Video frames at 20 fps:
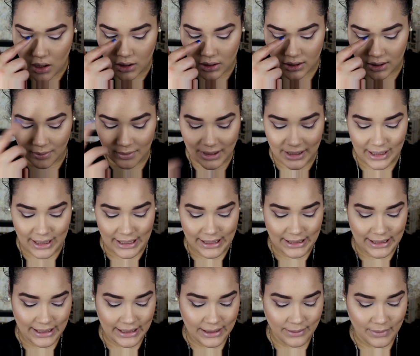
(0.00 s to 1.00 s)
like highlight
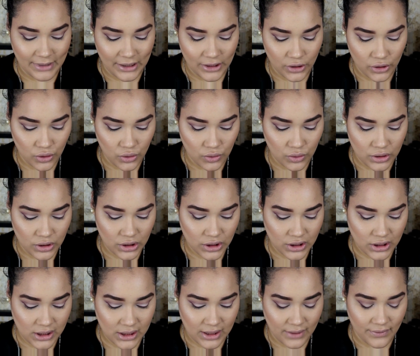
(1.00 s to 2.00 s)
in her inner corner just because
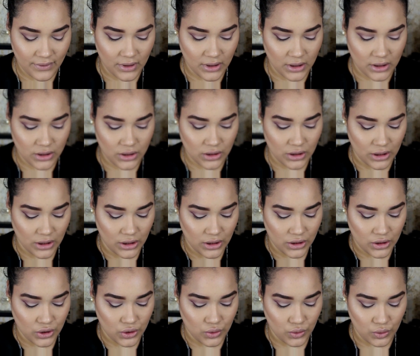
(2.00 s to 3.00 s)
I feel like it looks
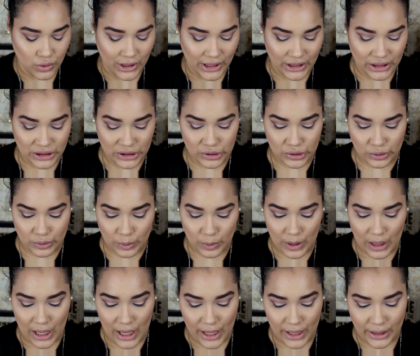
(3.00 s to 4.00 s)
too like
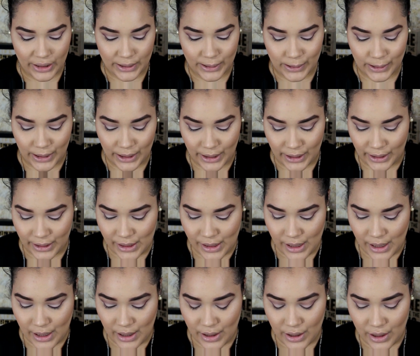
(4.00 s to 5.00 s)
dry and dead
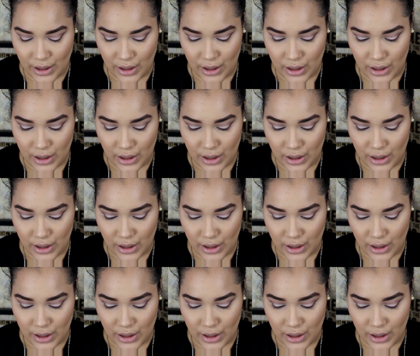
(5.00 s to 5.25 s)
there.